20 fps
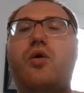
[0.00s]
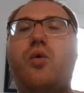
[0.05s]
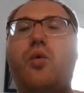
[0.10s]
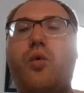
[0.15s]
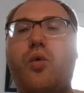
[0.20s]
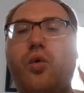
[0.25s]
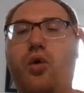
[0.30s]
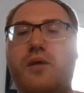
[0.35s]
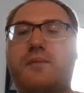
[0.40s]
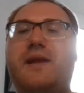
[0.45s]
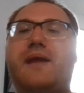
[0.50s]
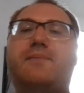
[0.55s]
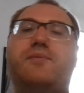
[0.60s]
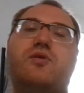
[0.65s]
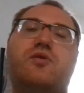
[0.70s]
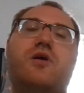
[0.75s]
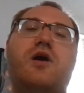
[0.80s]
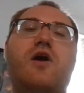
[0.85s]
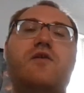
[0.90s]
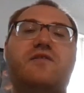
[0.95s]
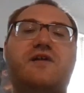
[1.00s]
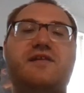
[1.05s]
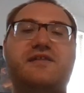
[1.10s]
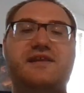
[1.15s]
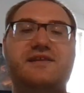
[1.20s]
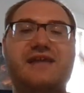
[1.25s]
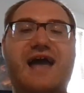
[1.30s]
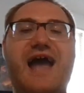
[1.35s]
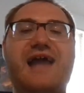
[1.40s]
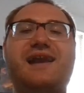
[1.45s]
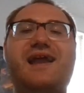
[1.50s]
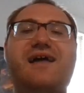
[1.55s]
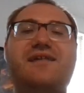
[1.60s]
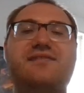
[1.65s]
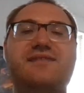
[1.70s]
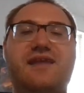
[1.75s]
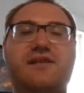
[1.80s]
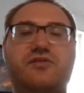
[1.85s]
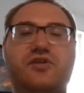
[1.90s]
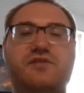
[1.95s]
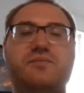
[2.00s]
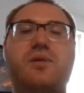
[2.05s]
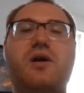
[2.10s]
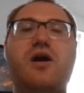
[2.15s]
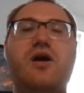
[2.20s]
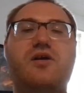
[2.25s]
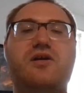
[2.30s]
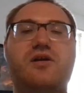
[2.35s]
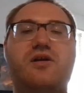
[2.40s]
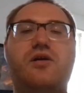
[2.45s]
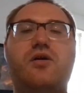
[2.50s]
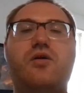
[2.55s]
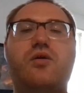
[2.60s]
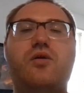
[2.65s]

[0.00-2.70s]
or Maple Grove. Because Edina, St. Louis Park,